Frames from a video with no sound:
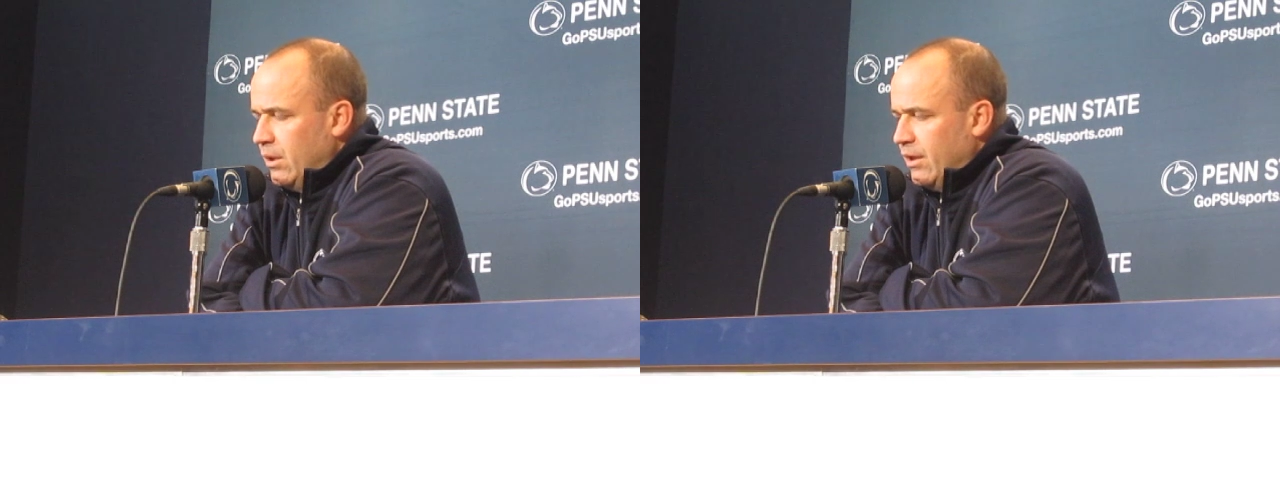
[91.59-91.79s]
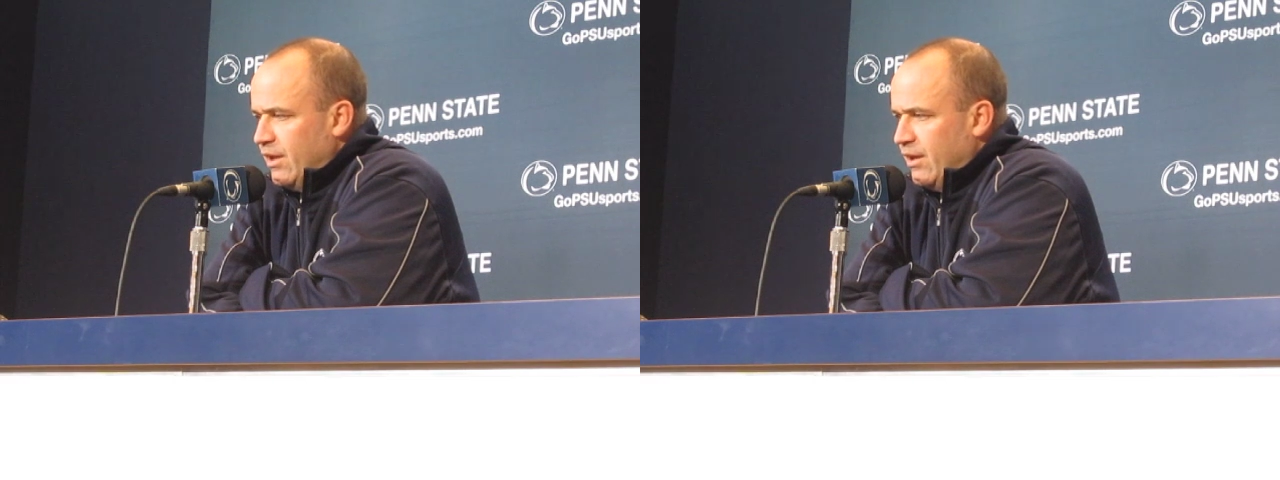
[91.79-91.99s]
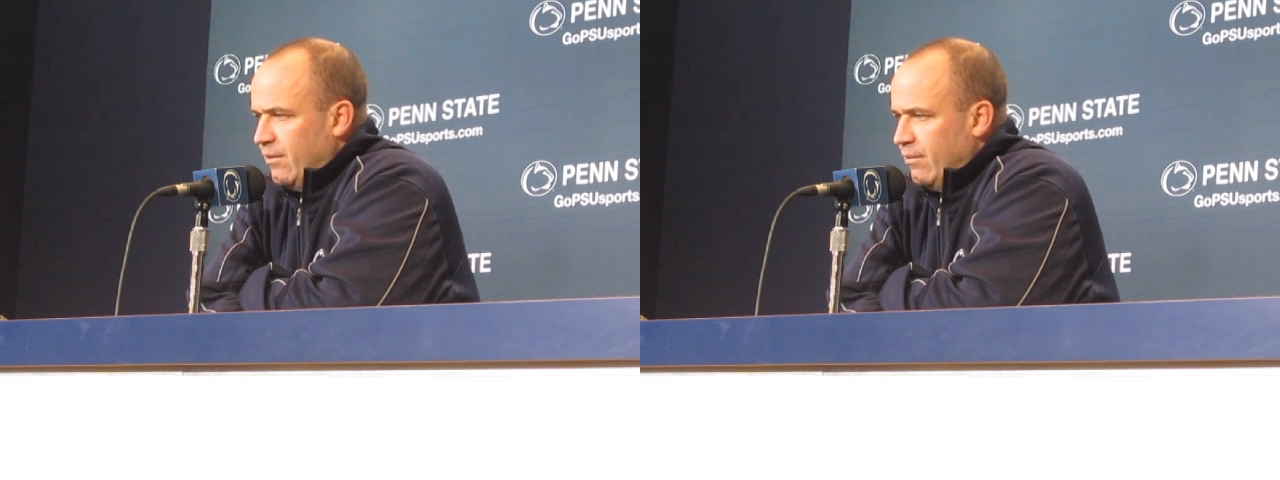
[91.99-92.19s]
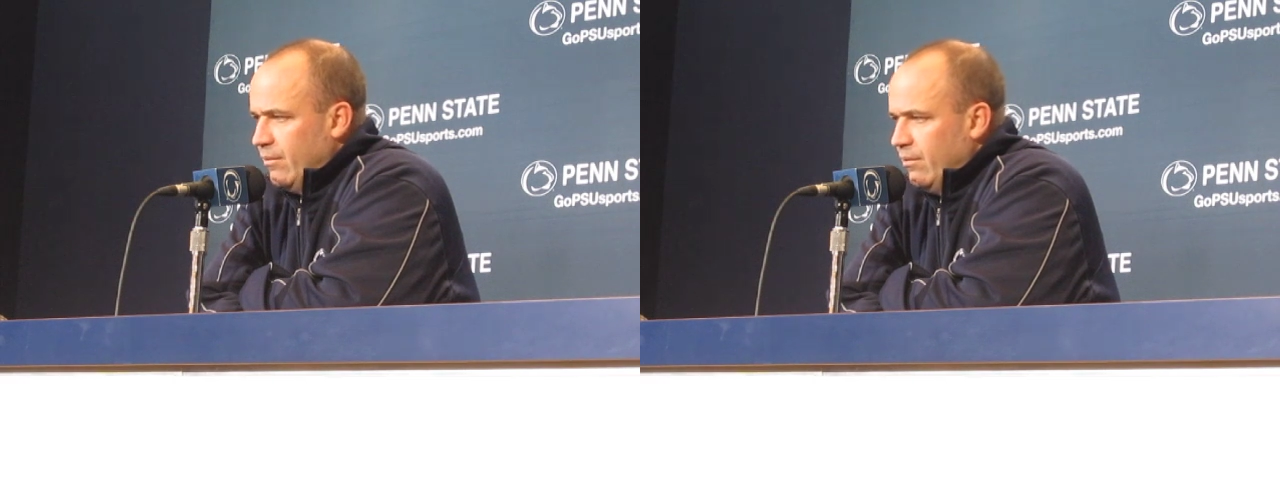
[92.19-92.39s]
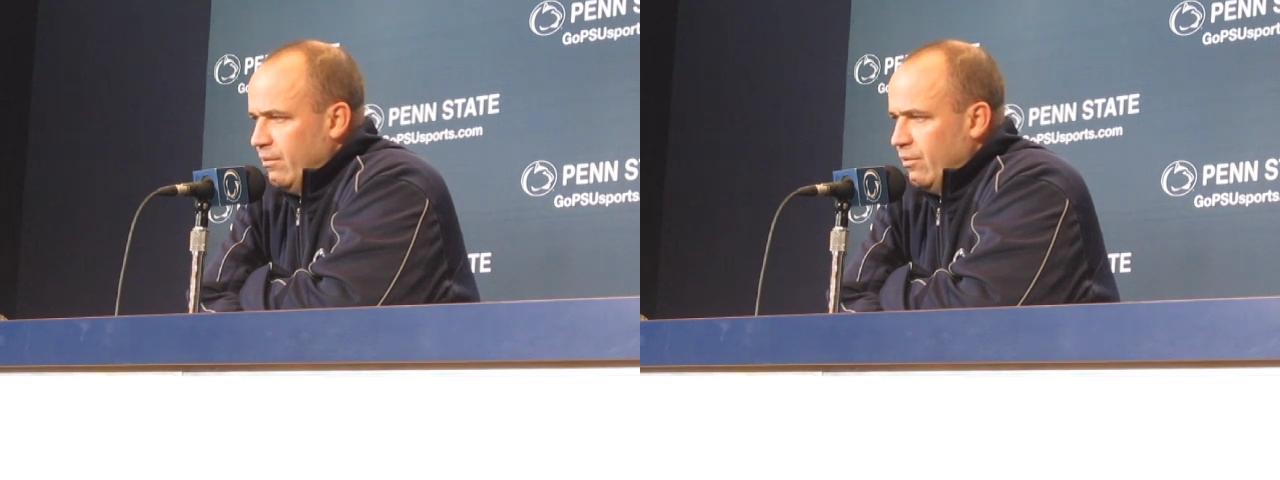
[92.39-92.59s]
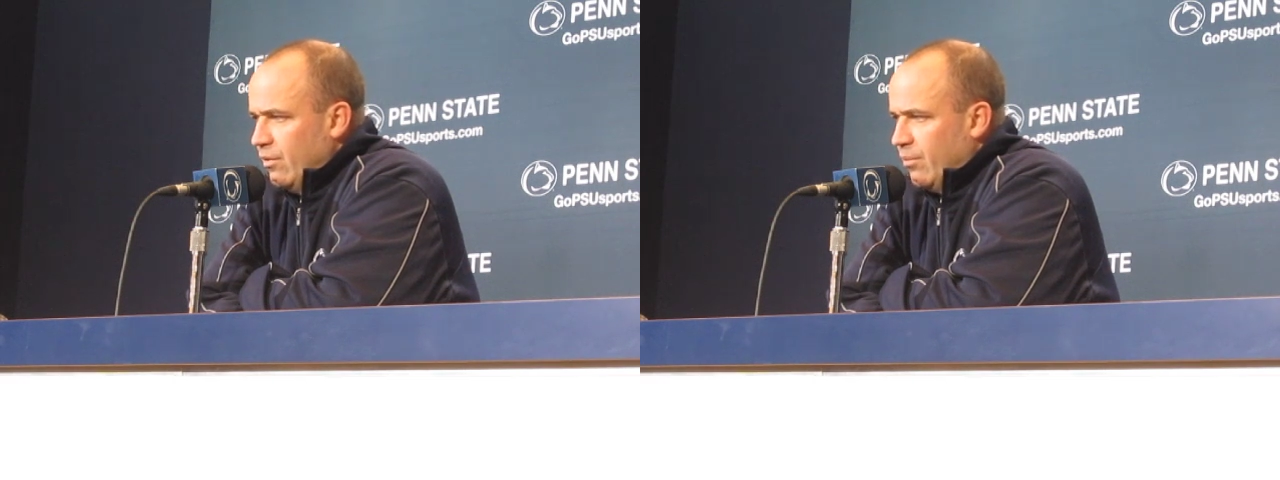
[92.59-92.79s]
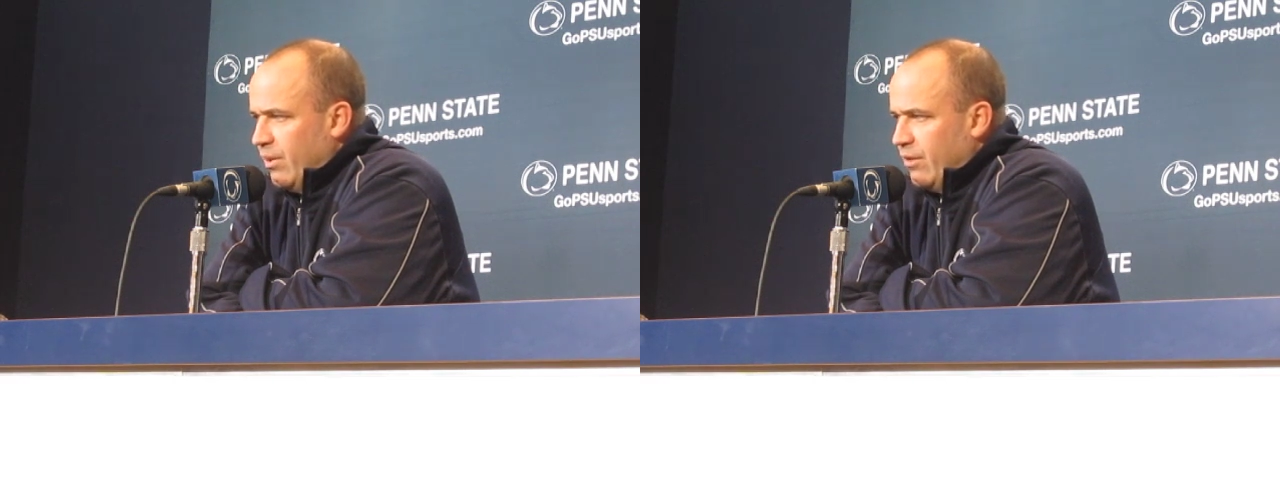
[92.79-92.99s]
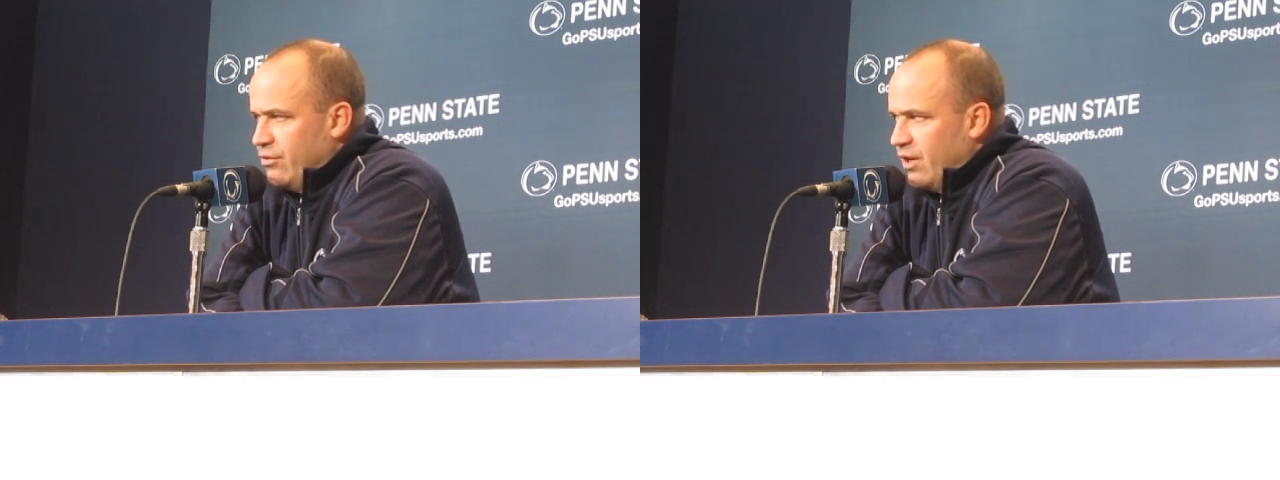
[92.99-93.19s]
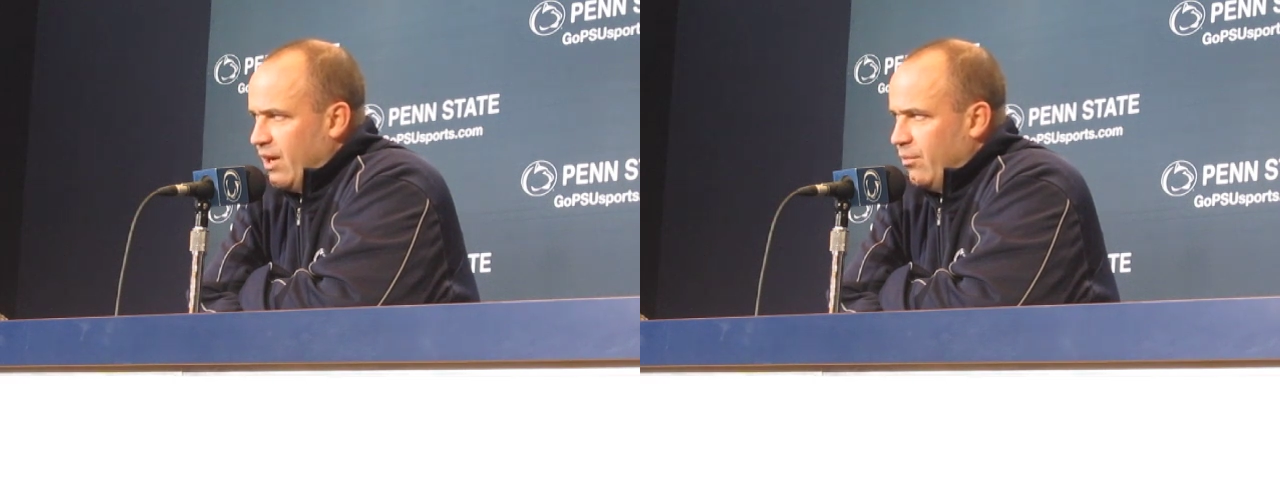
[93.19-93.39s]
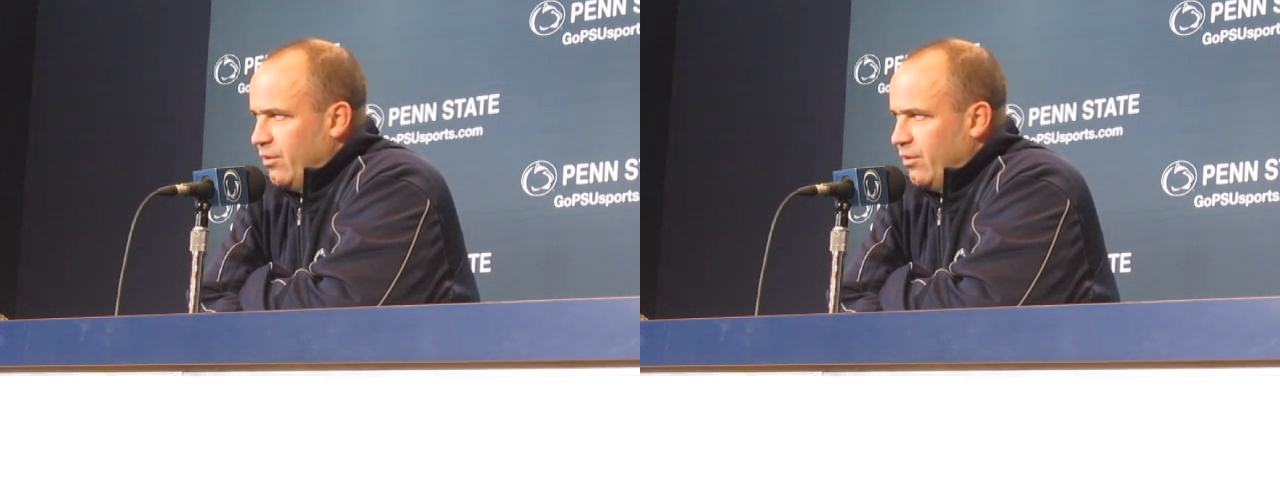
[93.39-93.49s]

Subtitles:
then doing a better job